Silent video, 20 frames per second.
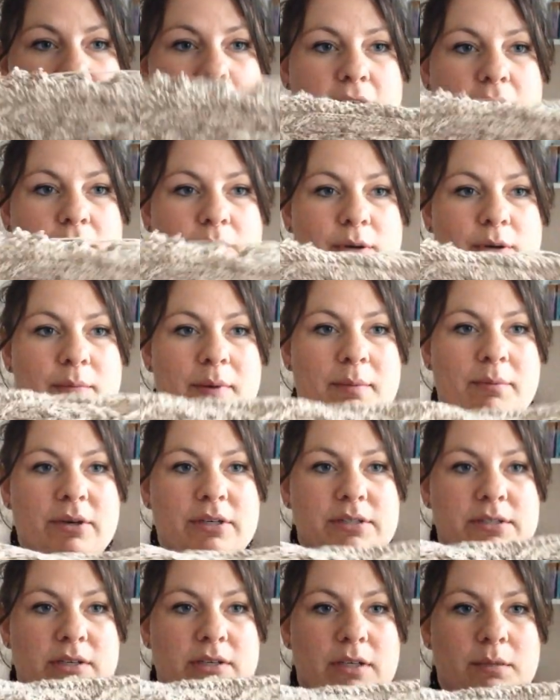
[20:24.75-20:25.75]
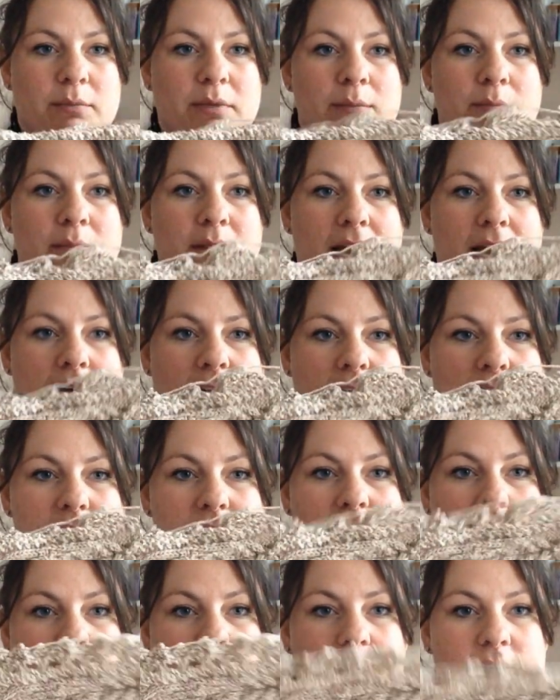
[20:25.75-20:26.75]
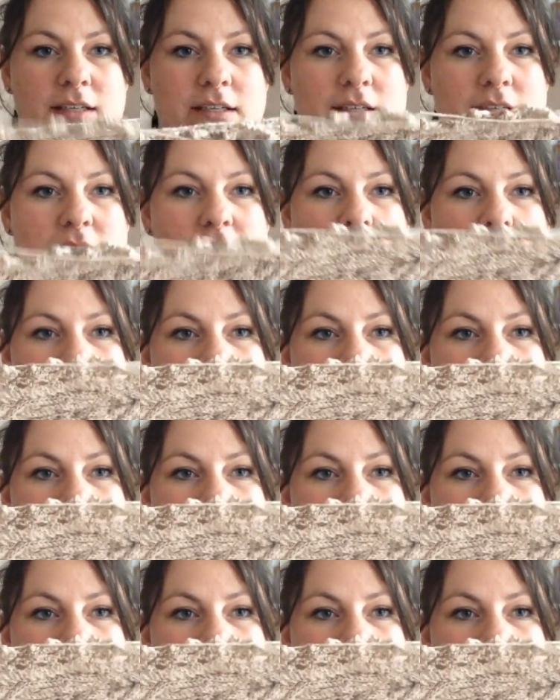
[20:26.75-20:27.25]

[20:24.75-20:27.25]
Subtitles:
Now remember, it's going to be blocked and